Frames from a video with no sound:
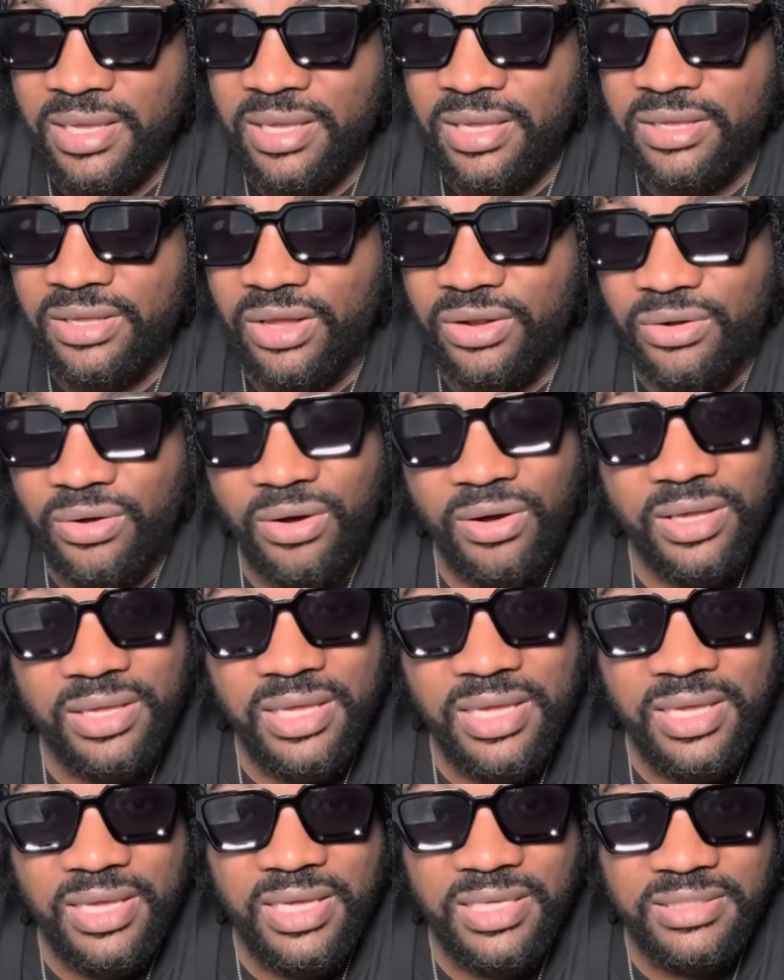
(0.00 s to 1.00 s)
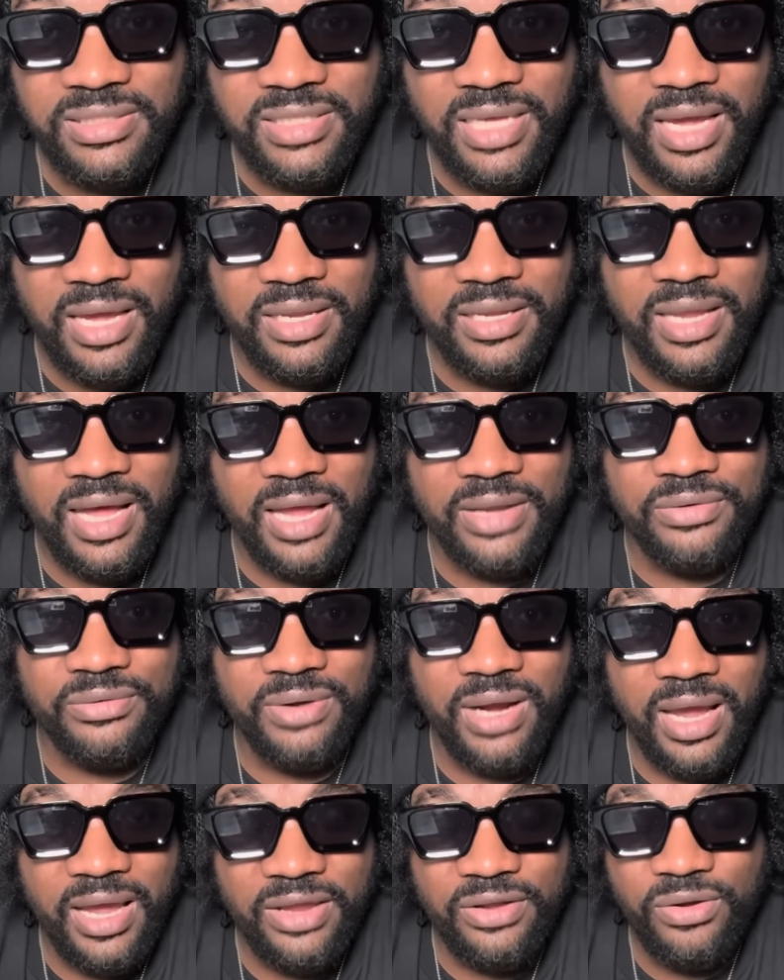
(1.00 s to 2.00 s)
you know, he is saying that
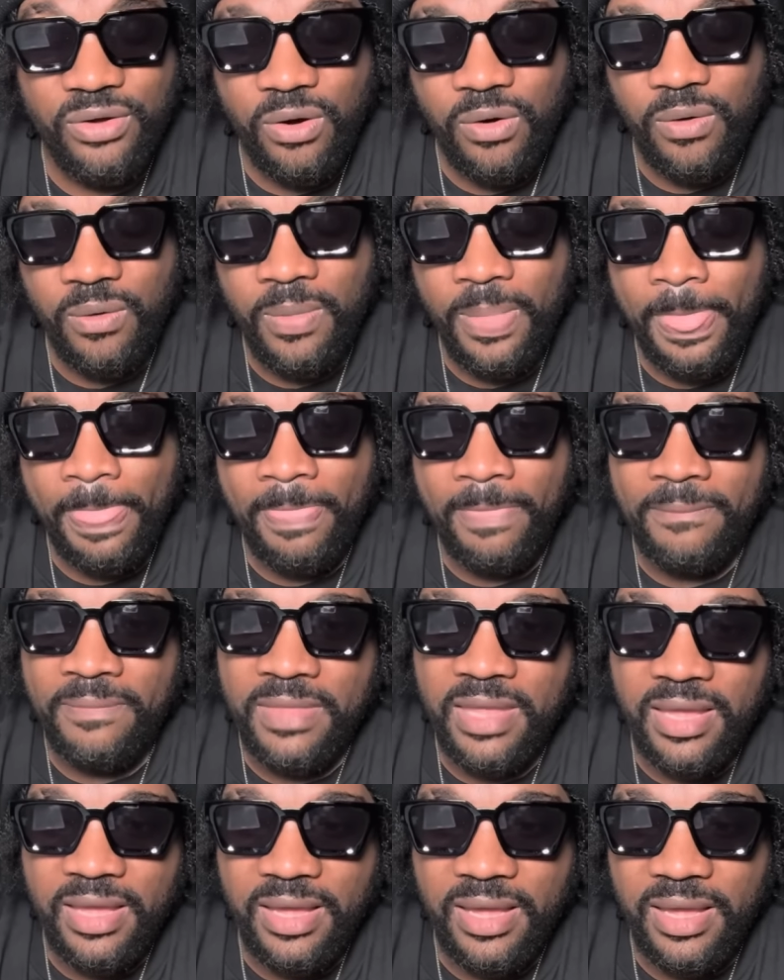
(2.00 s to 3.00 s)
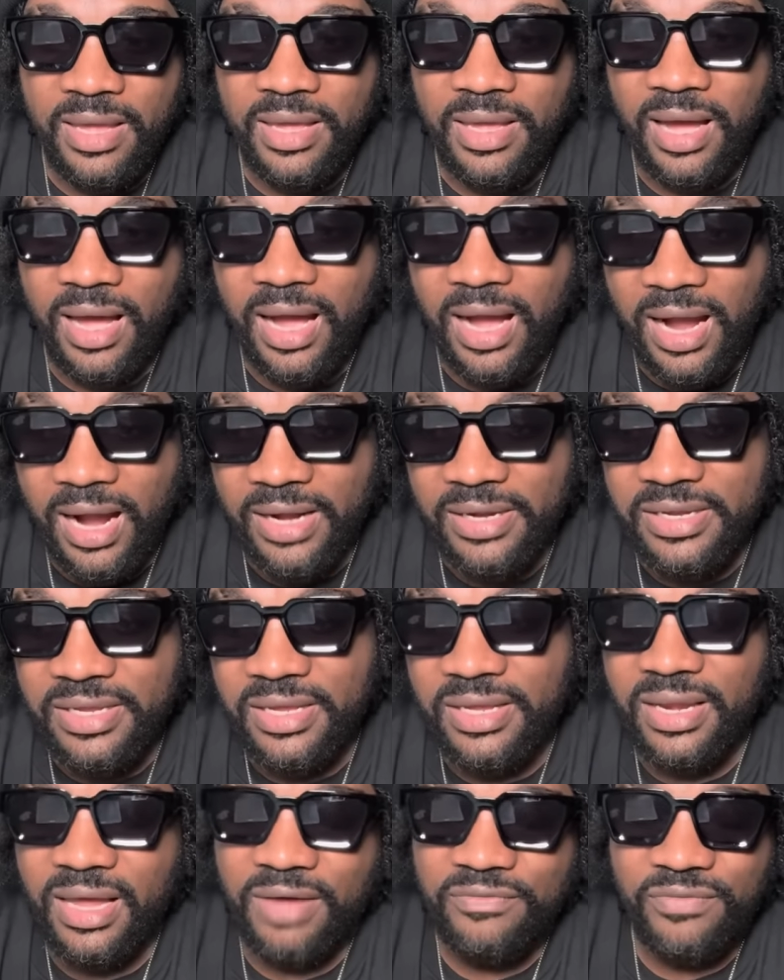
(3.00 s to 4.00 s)
right now the
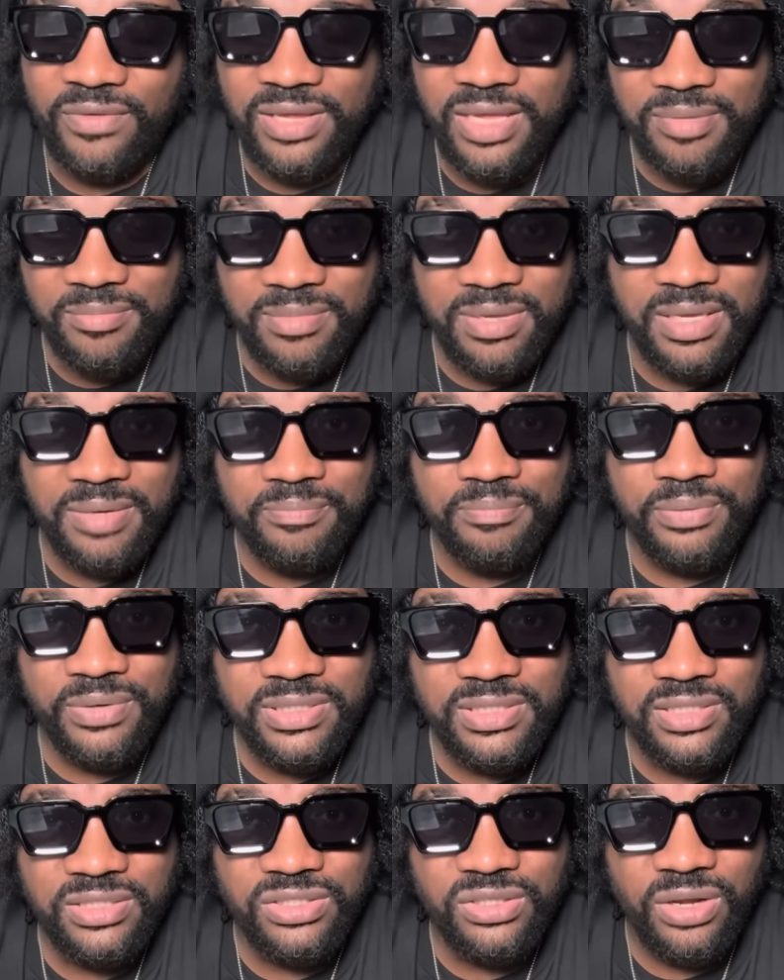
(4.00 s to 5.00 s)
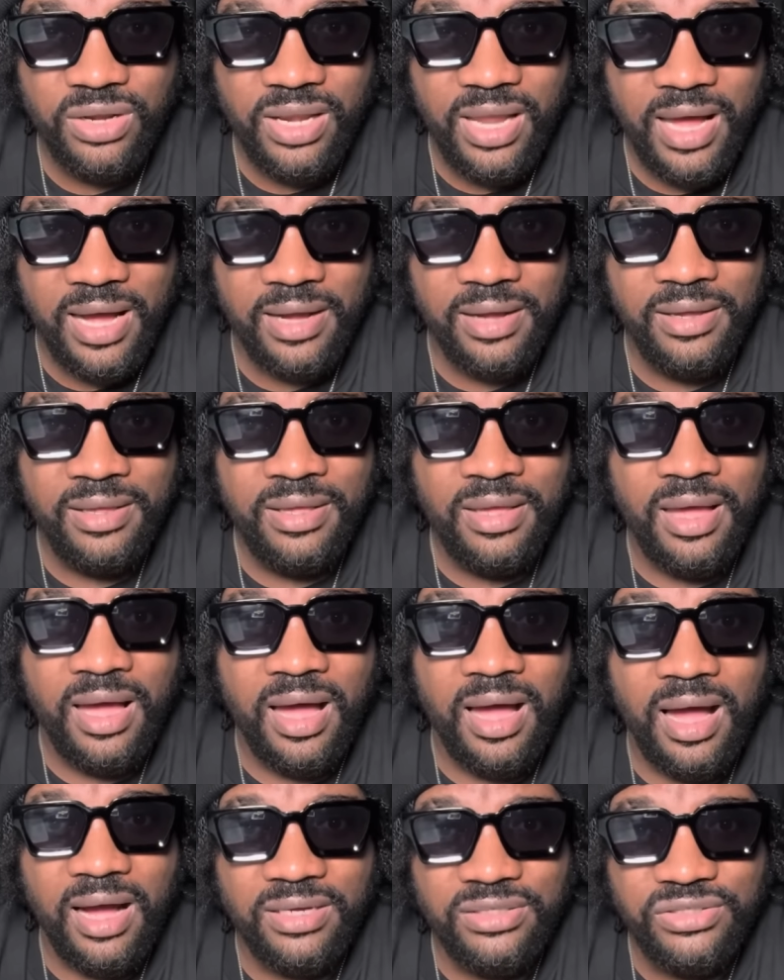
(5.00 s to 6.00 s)
ordeal of him in prison so long
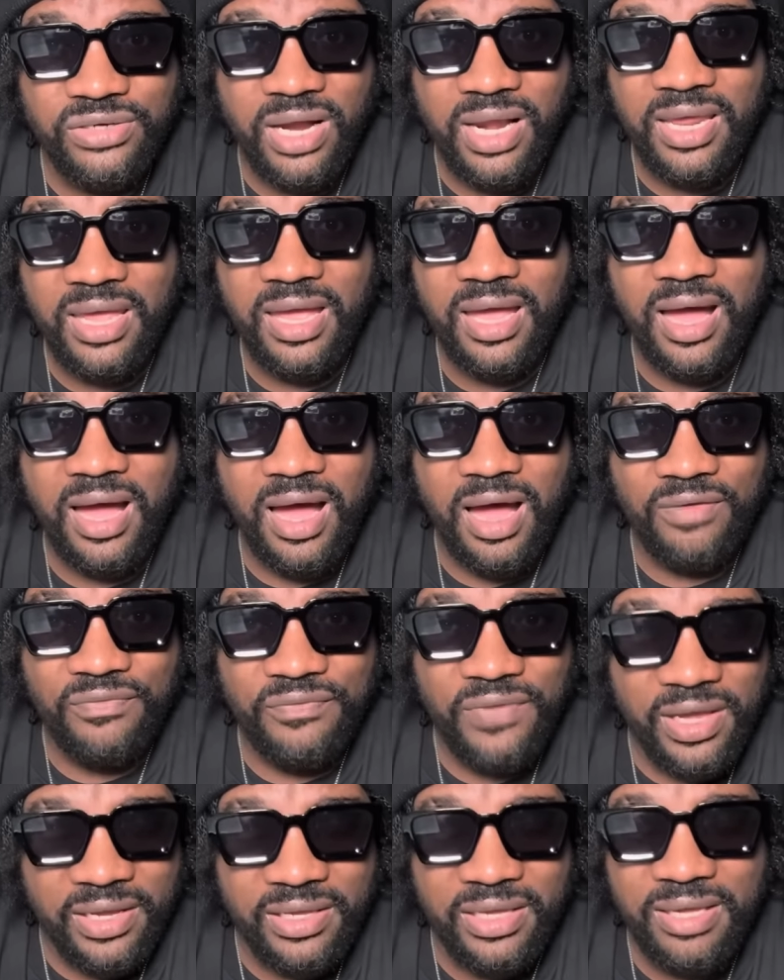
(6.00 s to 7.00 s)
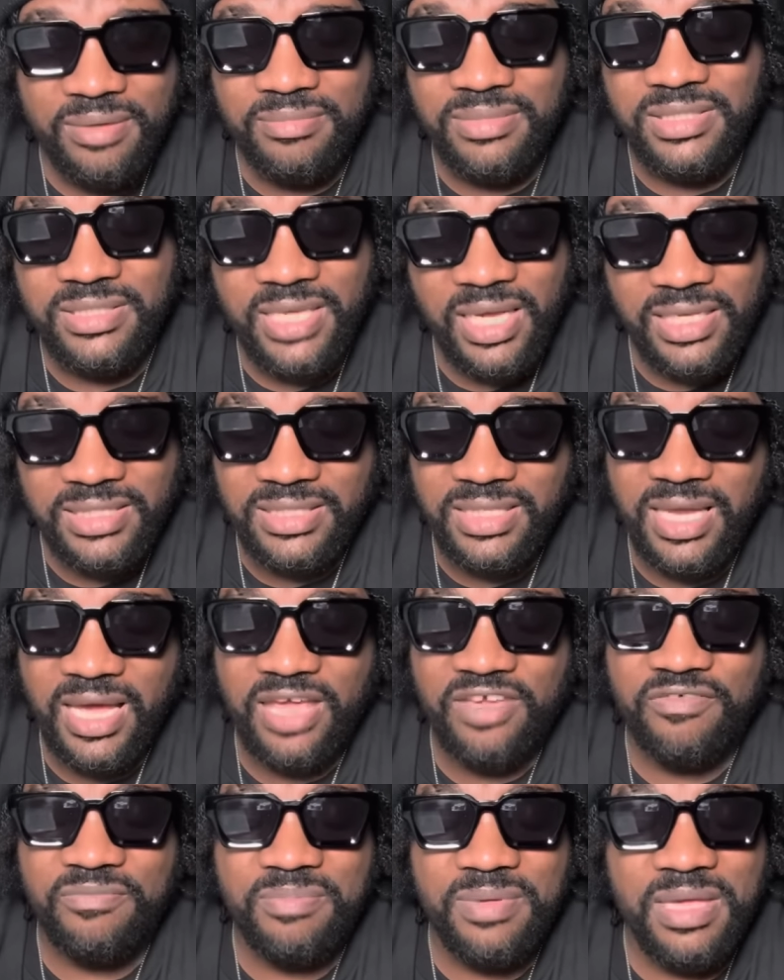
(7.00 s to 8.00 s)
actually affect him sex
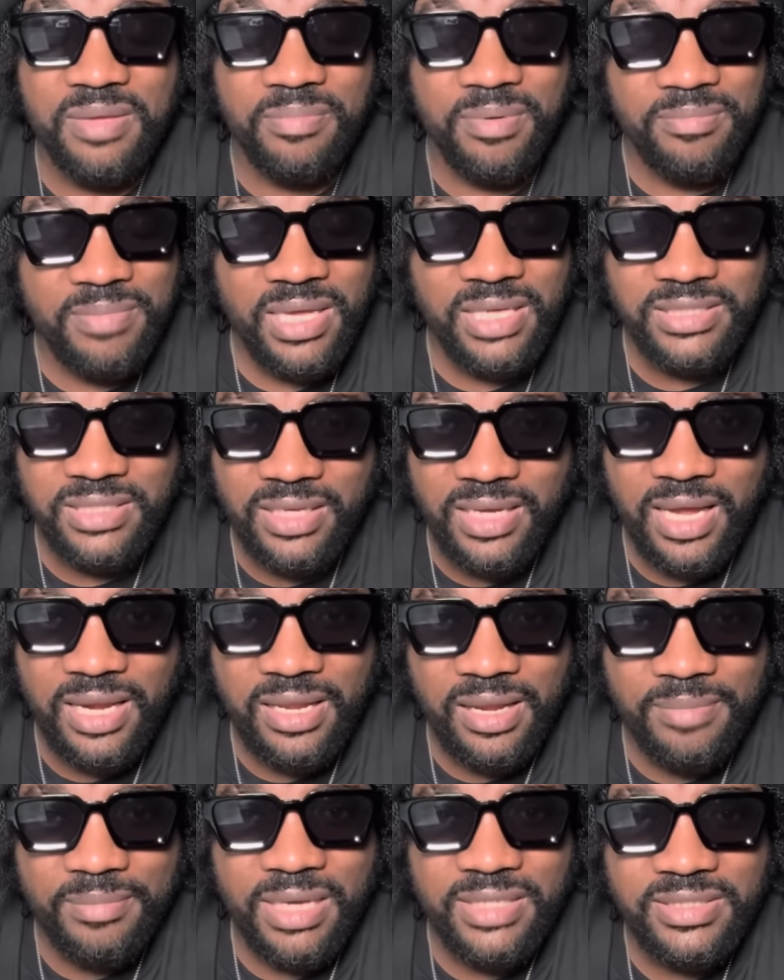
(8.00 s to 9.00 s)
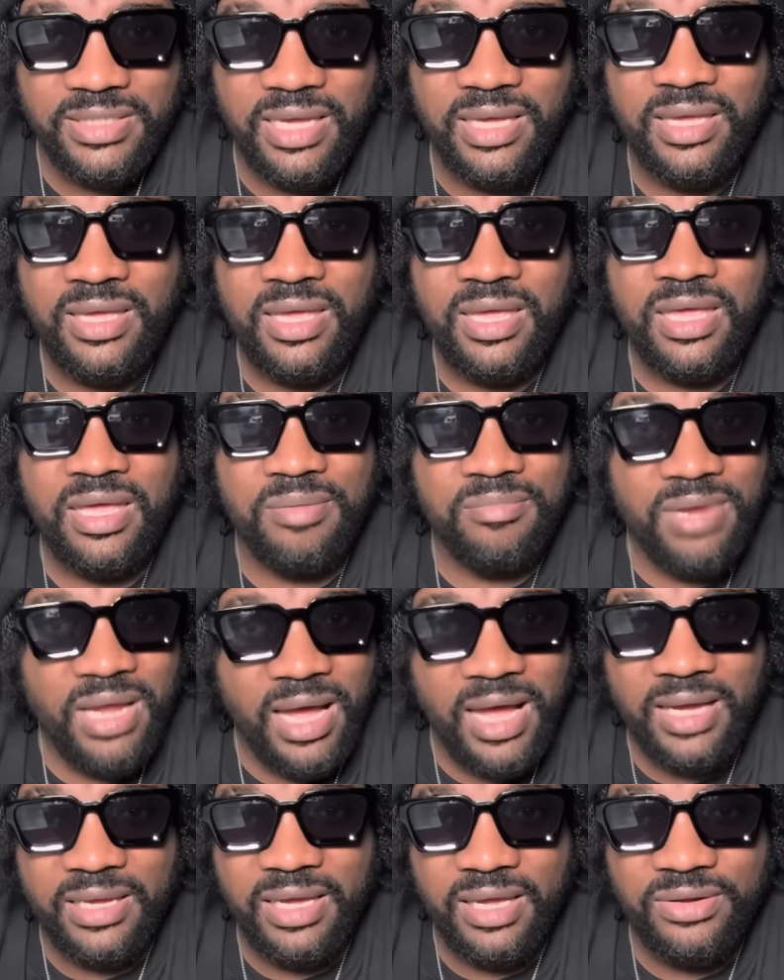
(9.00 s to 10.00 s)
life, people. Basically, they must say him
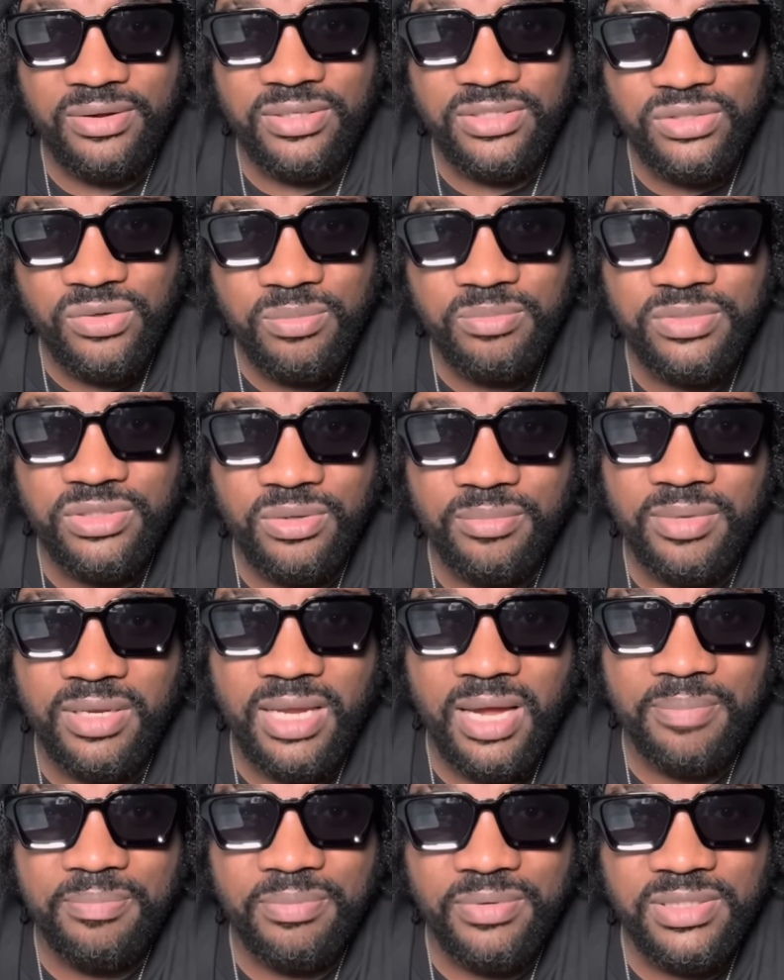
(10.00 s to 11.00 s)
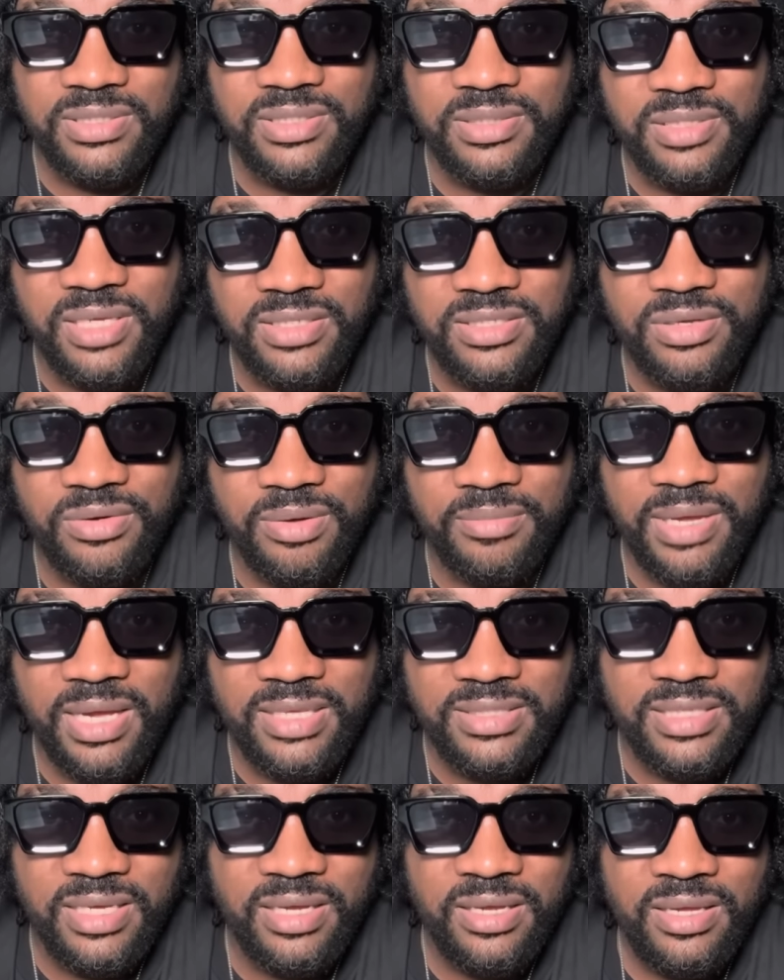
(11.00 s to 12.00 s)
not get no zoom zoom in our prison. You see what I mean?
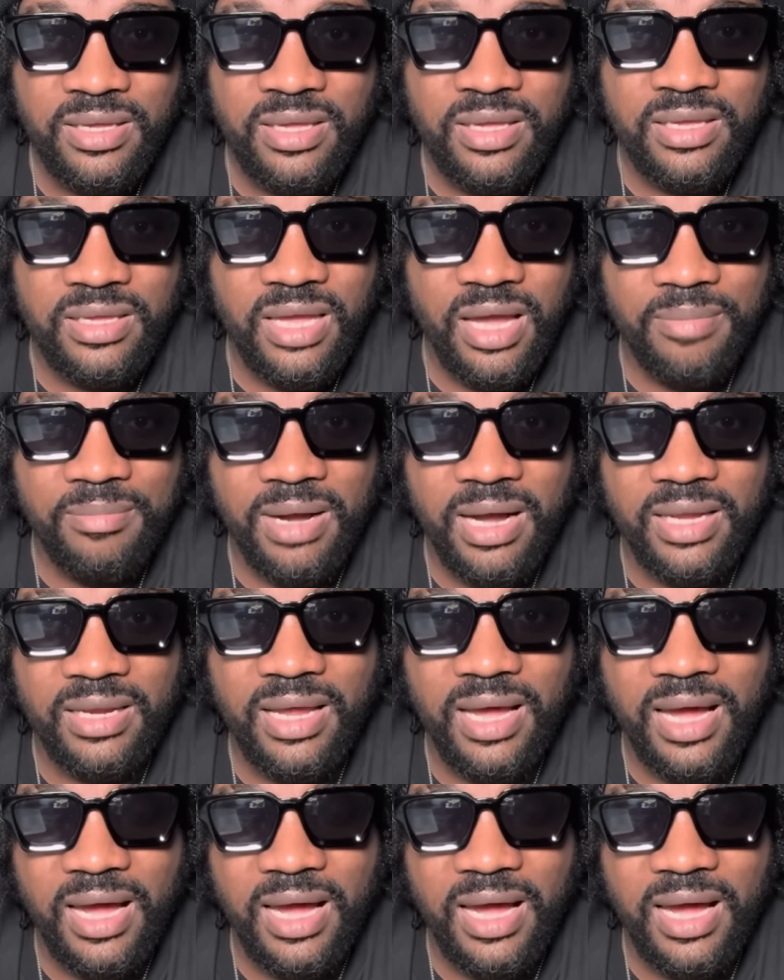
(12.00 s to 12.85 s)
I say, yeah, man.